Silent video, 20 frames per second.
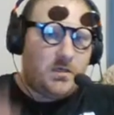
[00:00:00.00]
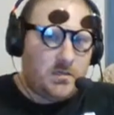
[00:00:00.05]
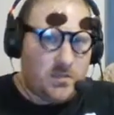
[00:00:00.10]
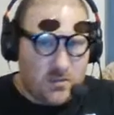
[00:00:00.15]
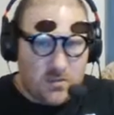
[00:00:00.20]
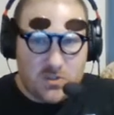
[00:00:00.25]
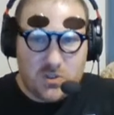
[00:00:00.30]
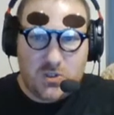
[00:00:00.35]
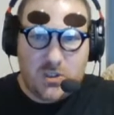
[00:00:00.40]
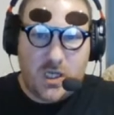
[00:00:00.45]

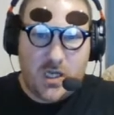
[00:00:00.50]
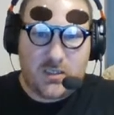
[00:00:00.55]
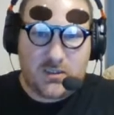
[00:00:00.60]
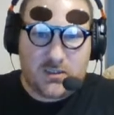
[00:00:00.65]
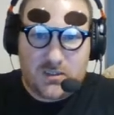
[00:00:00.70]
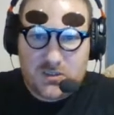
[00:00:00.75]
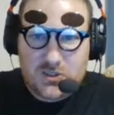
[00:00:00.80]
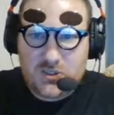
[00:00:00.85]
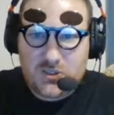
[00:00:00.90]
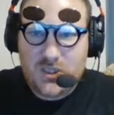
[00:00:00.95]
Stocked
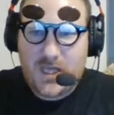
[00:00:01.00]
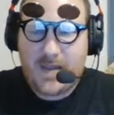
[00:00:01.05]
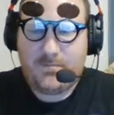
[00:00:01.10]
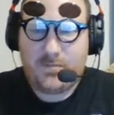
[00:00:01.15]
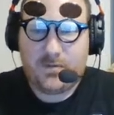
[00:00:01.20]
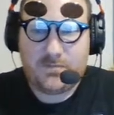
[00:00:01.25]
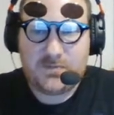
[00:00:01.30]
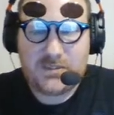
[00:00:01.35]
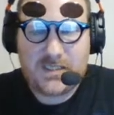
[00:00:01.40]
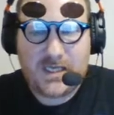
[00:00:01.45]
and slap
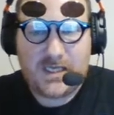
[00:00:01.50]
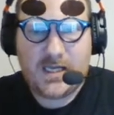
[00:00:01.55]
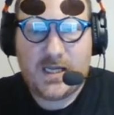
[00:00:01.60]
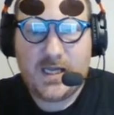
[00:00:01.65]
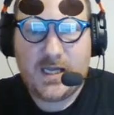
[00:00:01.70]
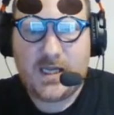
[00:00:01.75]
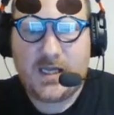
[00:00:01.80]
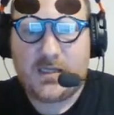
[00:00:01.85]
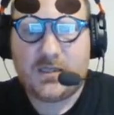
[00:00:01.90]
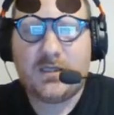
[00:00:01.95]
upside the
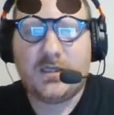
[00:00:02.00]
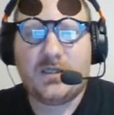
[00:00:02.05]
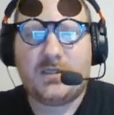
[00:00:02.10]
head